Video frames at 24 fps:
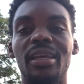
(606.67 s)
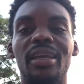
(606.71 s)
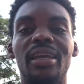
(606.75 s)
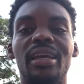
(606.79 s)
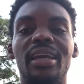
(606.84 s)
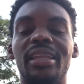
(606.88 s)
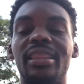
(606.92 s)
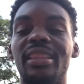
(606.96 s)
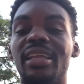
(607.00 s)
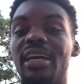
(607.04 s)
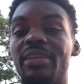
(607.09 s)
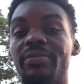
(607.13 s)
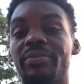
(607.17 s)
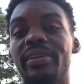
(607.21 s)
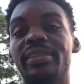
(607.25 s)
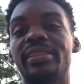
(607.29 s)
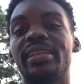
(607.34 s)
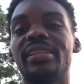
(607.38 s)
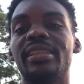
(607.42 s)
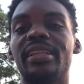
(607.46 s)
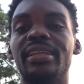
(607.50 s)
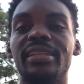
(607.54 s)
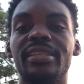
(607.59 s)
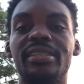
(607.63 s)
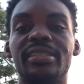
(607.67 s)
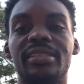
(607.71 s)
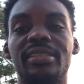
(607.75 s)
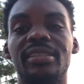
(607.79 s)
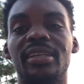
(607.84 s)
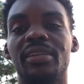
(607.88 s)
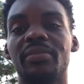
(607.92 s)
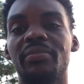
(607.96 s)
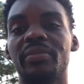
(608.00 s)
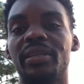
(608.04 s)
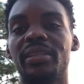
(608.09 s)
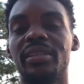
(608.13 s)
And that right there, ladies and
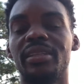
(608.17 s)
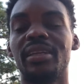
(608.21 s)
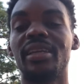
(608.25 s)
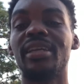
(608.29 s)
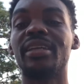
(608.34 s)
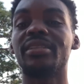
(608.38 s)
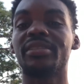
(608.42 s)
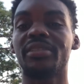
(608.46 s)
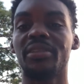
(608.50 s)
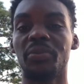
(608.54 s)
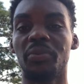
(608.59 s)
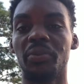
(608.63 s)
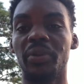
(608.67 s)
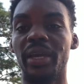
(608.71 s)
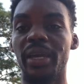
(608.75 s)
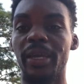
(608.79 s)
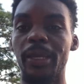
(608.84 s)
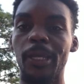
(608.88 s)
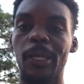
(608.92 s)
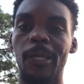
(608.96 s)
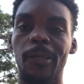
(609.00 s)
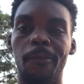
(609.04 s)
gentlemen, is the way